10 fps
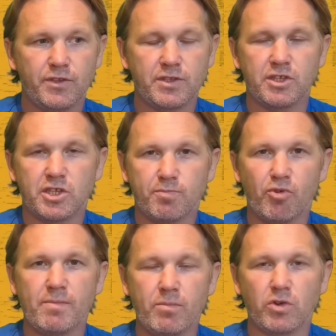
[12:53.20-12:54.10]
the
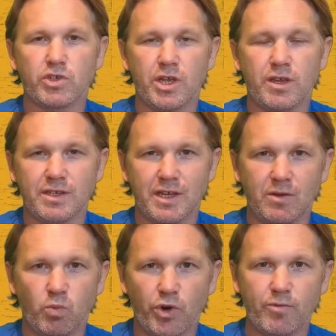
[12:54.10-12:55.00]
Springbok jersey,
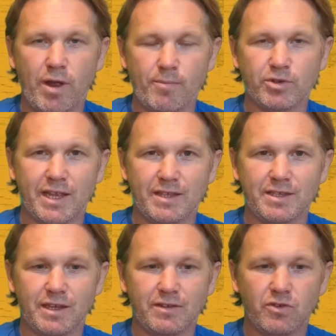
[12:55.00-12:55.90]
what it
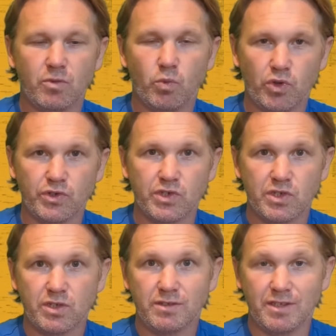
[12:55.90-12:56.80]
represented was
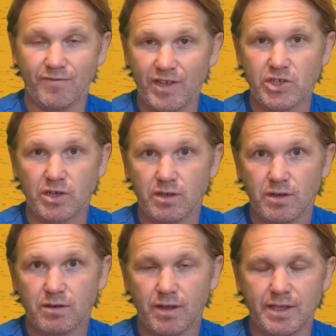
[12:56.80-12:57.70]
division
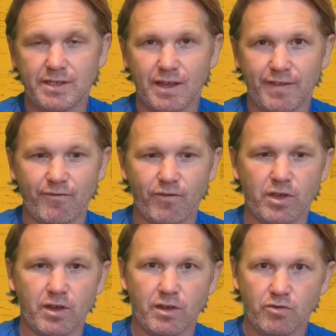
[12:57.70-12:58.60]
in South
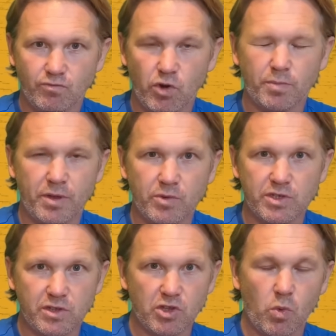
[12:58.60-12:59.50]
Africa. Rugby
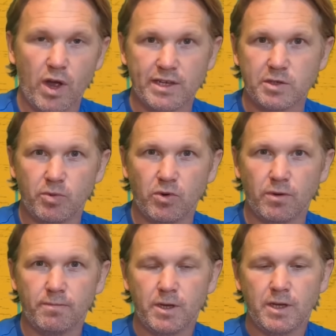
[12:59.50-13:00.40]
was the white sport.
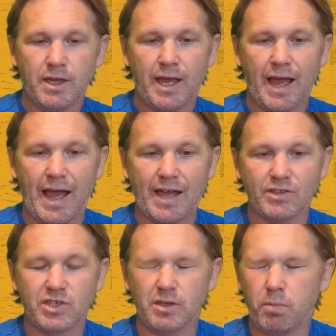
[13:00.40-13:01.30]
And
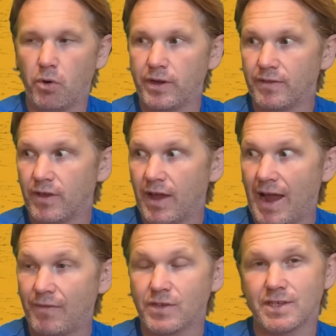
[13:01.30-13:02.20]
to the point that
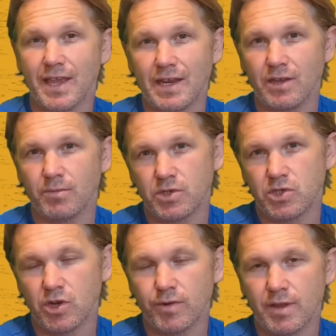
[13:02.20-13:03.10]
at the stadiums
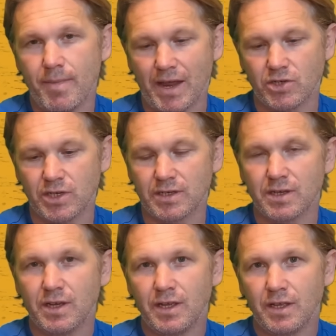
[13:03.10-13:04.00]
during the matches,
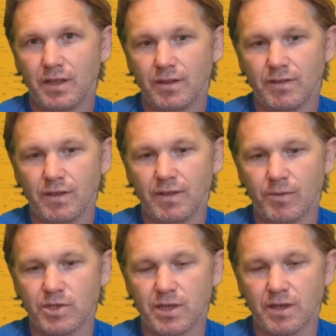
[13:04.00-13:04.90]
there
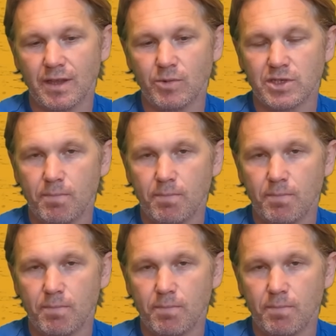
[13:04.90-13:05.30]
was a